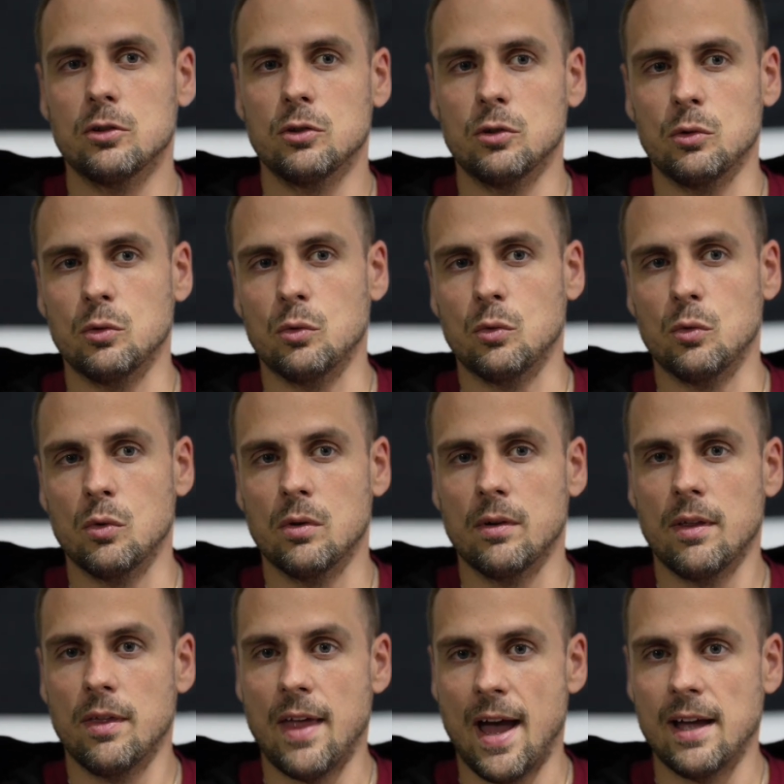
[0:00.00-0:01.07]
to
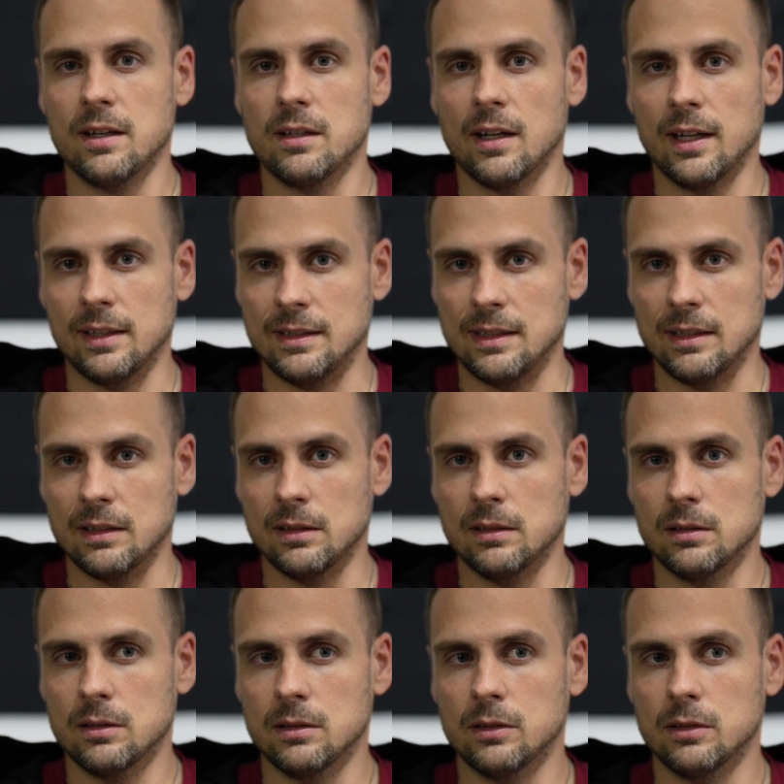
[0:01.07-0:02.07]
that idea.